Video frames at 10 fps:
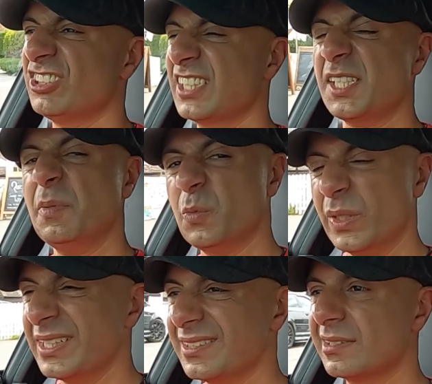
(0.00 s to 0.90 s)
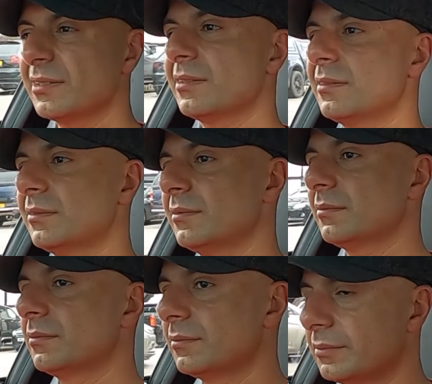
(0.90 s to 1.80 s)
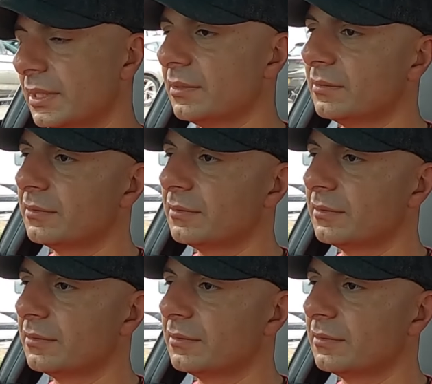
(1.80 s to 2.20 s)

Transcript: So that's a bit weird. But